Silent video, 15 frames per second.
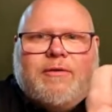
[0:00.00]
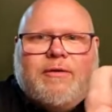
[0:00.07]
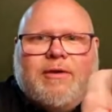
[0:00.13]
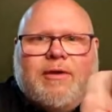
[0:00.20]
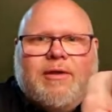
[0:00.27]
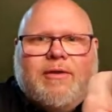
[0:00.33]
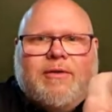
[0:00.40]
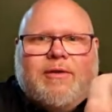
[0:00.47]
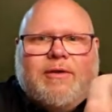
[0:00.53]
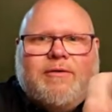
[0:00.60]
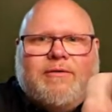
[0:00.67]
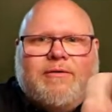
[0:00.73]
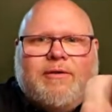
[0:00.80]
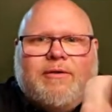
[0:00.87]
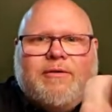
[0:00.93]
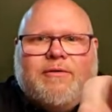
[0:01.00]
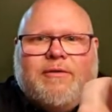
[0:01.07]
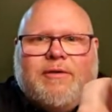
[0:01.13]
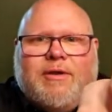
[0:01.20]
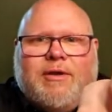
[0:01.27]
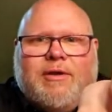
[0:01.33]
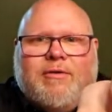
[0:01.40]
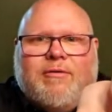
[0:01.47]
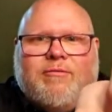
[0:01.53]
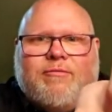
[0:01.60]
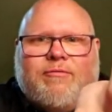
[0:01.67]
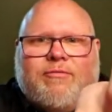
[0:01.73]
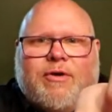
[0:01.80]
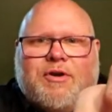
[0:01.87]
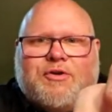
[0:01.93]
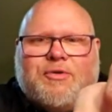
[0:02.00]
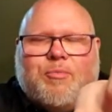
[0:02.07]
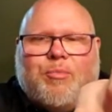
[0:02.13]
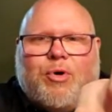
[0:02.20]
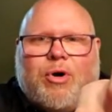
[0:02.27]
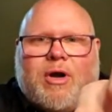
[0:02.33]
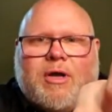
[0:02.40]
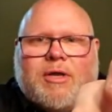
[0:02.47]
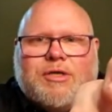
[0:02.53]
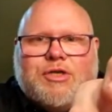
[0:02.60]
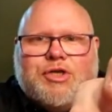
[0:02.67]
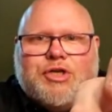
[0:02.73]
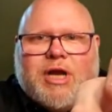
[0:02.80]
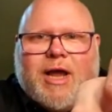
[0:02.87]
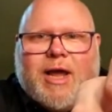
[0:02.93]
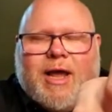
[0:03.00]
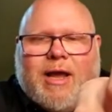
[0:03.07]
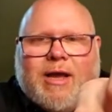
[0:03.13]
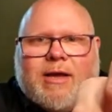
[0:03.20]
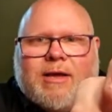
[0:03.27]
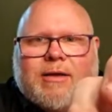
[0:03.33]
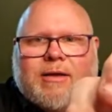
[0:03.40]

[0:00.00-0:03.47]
And this is the French Broad Jack.